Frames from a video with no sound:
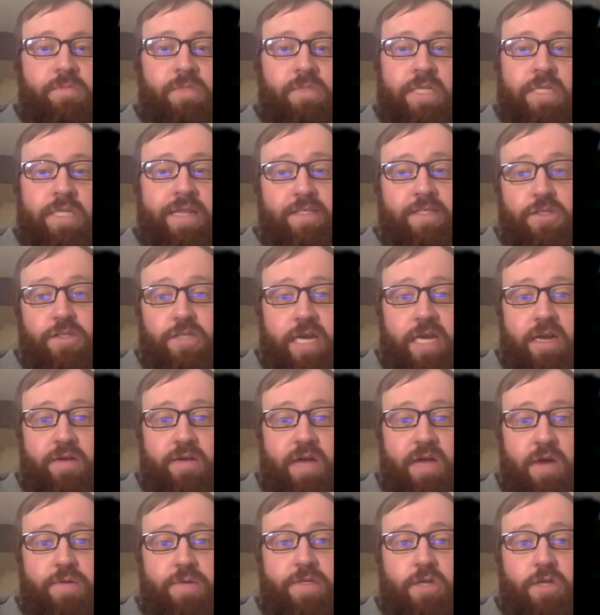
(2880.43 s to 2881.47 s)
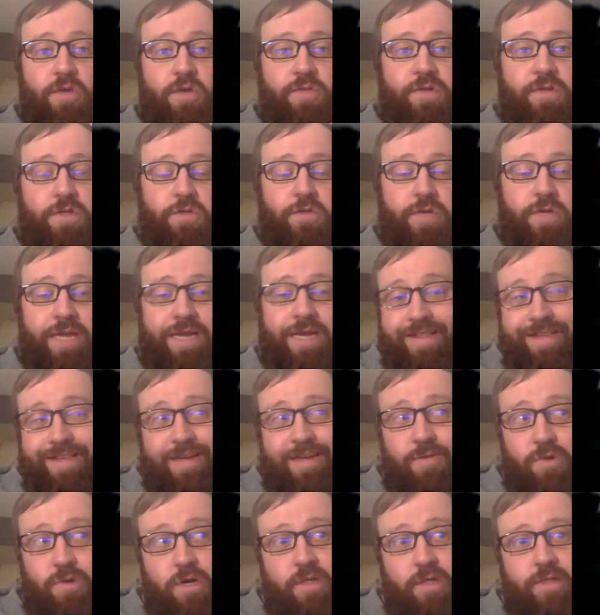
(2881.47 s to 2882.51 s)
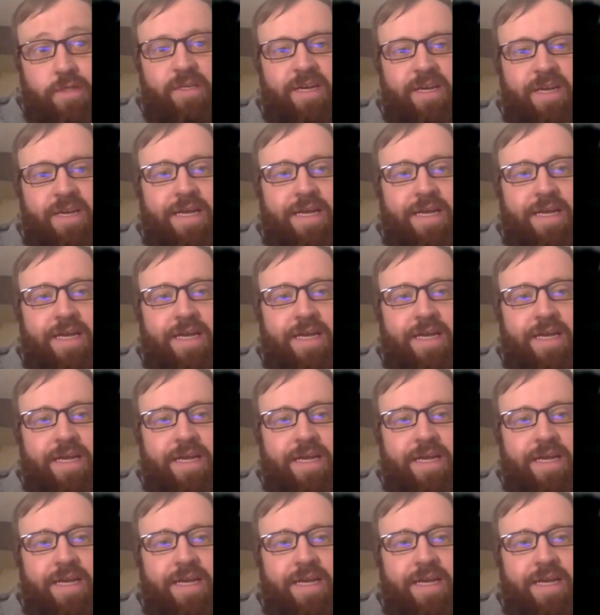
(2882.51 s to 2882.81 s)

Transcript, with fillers: And that's just kind of how we dove into it. And I think yeah. it worked